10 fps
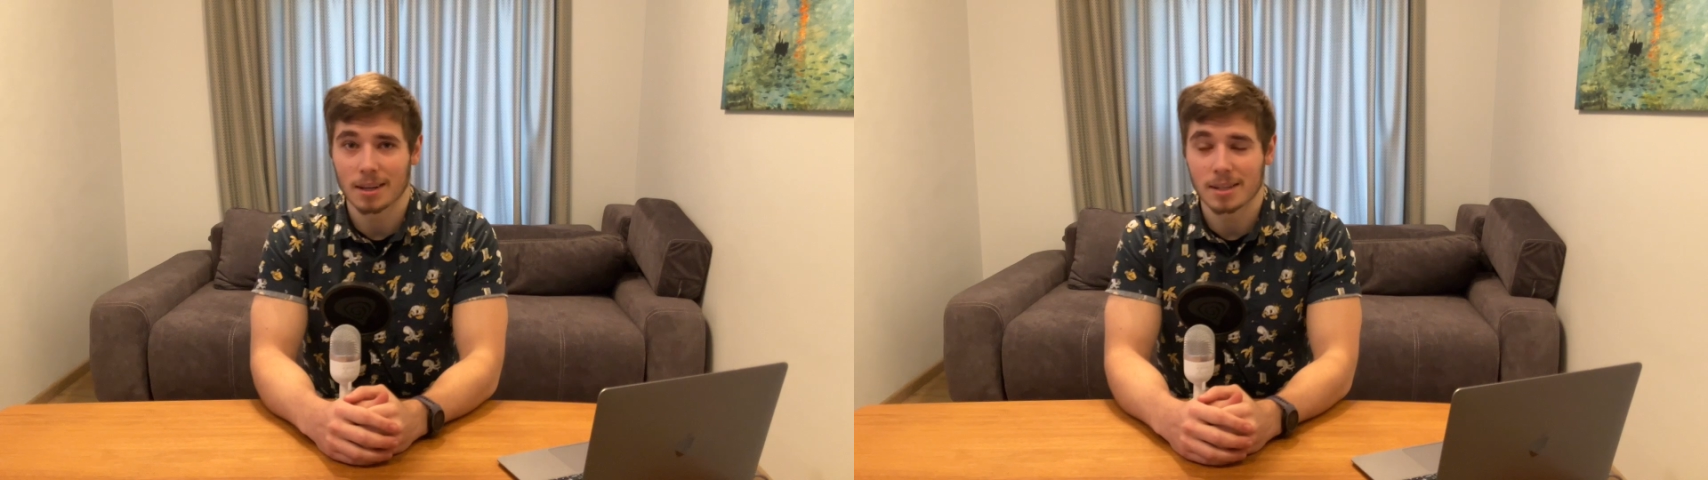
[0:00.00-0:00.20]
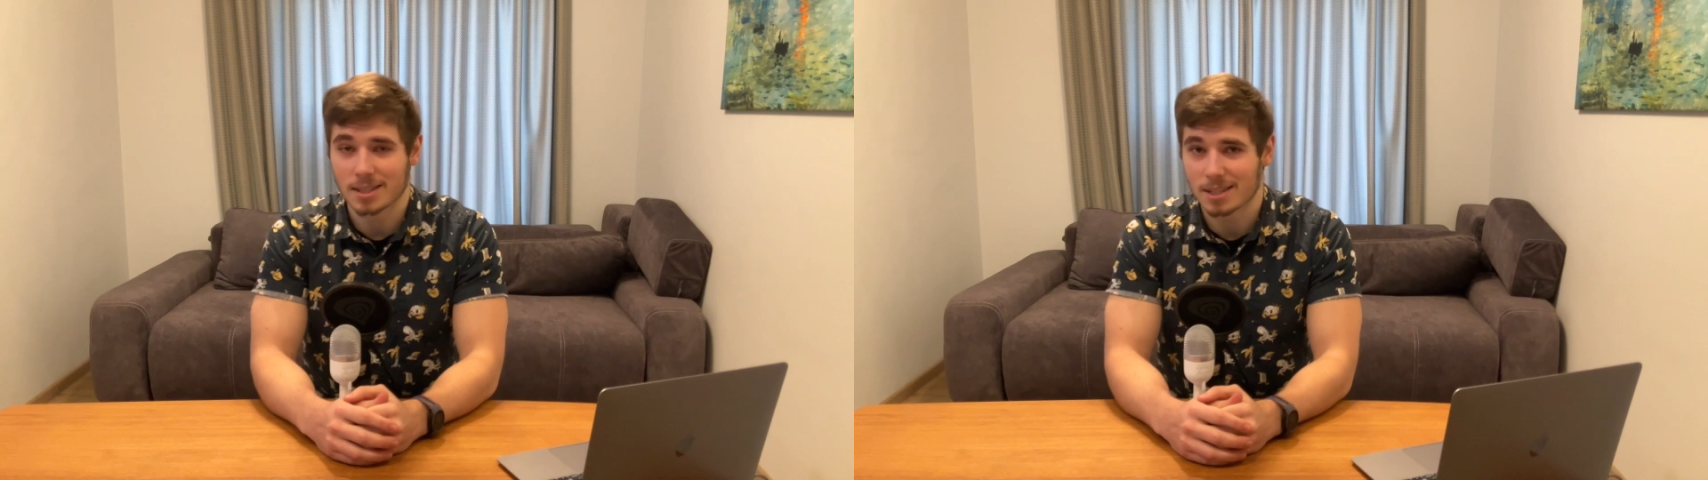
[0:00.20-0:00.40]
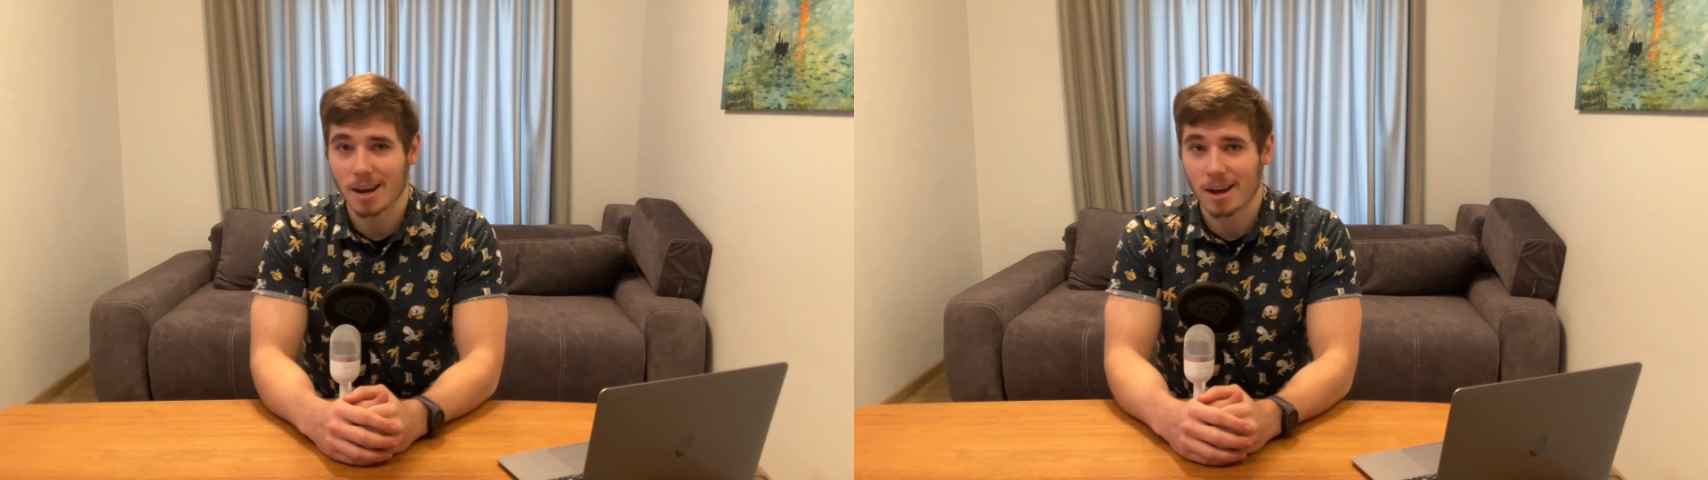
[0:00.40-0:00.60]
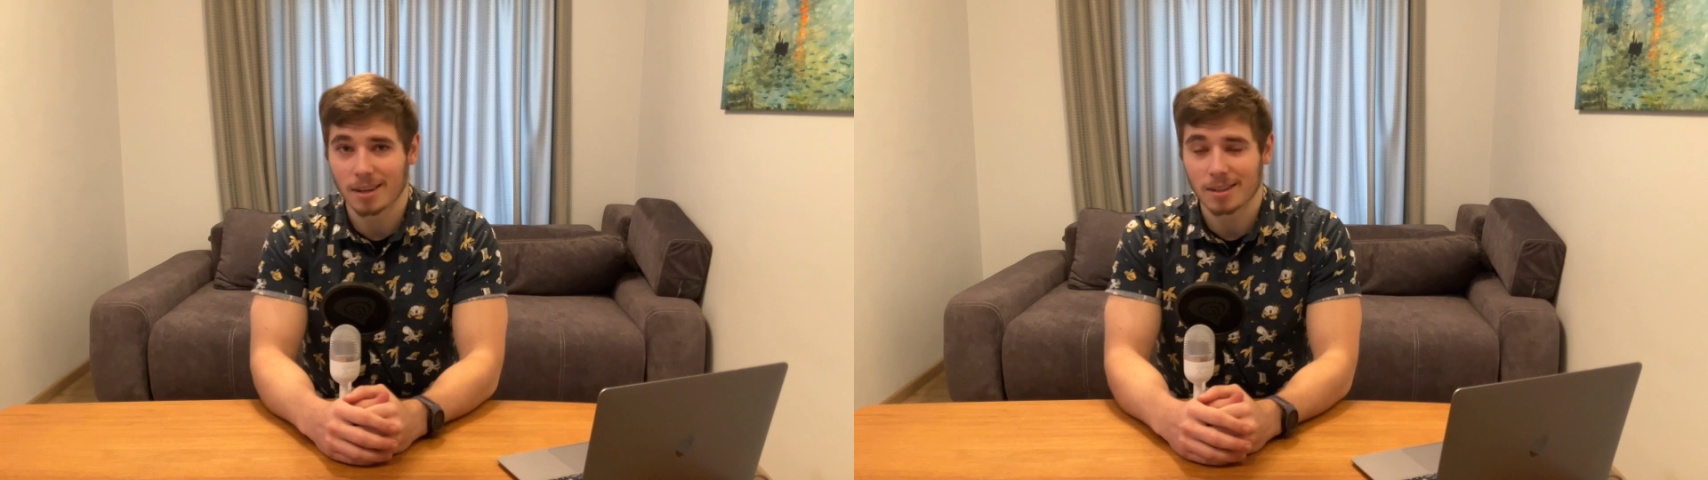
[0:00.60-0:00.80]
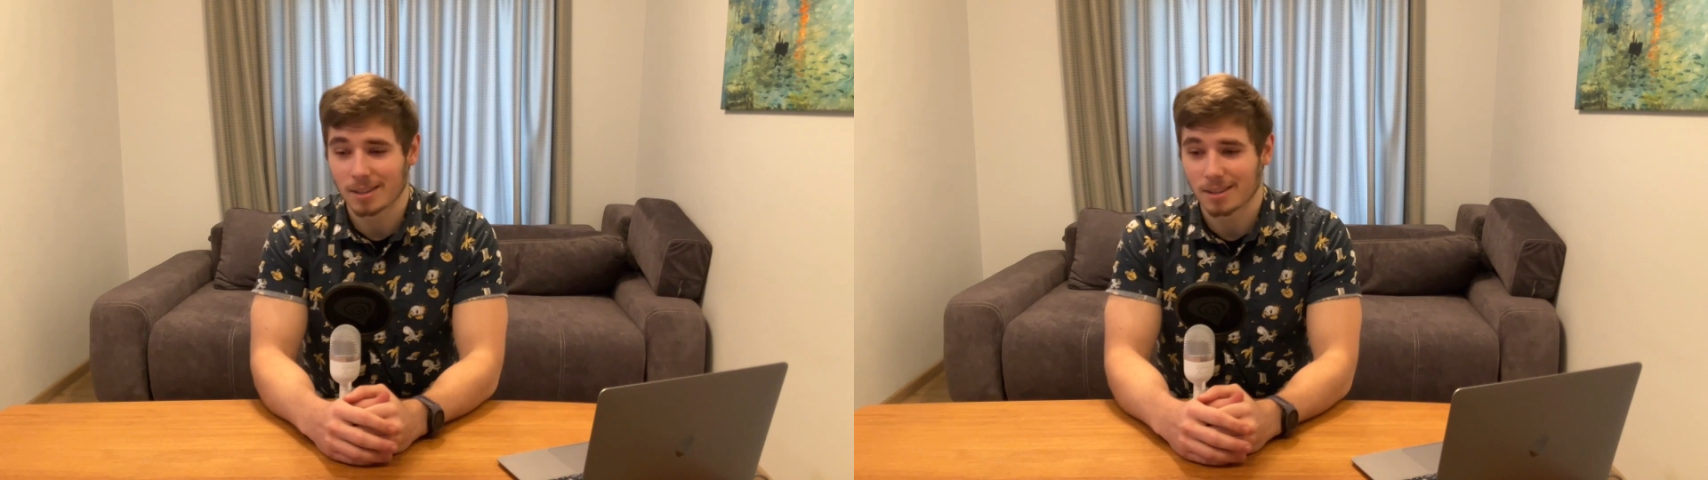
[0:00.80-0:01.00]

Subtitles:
it's not